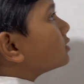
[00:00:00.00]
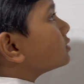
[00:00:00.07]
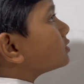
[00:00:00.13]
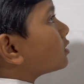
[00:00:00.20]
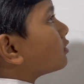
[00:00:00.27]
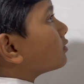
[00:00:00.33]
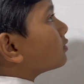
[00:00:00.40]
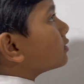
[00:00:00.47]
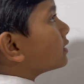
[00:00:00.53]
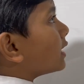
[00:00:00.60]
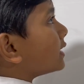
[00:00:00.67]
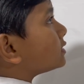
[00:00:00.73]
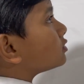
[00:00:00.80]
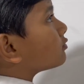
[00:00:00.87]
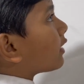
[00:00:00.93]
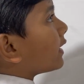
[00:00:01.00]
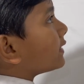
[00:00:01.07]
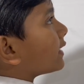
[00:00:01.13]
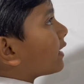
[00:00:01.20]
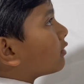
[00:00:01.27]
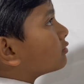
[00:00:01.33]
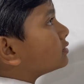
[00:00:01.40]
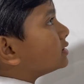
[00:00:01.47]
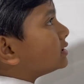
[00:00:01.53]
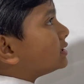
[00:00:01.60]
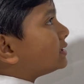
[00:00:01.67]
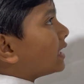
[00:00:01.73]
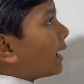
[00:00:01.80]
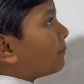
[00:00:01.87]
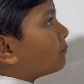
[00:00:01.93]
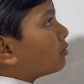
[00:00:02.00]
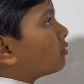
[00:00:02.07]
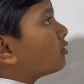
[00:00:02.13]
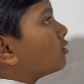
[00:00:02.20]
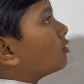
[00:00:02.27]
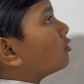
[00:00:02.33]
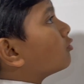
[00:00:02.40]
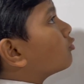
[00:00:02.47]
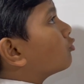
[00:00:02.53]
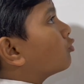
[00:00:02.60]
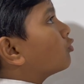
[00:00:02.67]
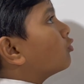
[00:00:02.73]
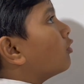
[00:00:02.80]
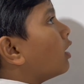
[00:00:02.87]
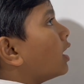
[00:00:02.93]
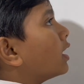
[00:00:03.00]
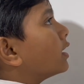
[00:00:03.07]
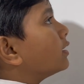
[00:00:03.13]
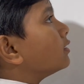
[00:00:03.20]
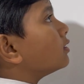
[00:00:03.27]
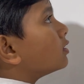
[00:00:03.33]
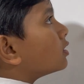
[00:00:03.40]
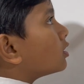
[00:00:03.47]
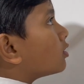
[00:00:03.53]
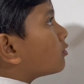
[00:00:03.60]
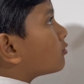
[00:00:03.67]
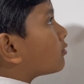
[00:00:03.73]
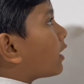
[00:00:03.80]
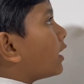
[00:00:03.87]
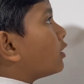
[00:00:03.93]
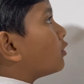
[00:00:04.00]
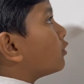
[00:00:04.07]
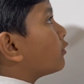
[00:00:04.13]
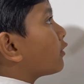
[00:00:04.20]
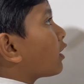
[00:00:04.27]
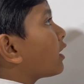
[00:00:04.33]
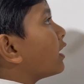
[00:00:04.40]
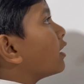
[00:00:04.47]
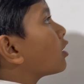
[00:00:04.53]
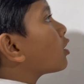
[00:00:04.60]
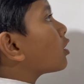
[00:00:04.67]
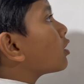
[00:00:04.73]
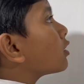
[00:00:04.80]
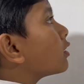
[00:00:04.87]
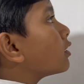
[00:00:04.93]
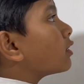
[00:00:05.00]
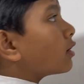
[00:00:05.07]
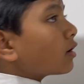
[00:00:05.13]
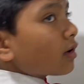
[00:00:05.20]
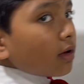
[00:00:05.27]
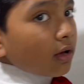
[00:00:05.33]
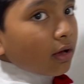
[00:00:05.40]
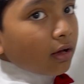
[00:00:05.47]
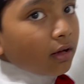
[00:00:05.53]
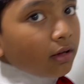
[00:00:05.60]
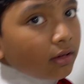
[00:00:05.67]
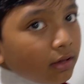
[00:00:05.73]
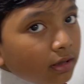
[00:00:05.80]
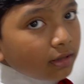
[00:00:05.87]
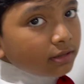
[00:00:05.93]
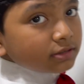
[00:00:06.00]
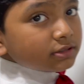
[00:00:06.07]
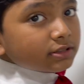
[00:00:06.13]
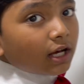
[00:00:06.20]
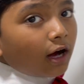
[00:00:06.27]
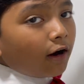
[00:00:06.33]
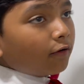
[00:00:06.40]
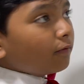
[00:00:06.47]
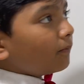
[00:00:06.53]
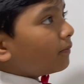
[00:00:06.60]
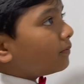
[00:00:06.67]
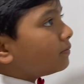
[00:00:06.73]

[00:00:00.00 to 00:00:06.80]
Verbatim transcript: so let's write down step one right over here. So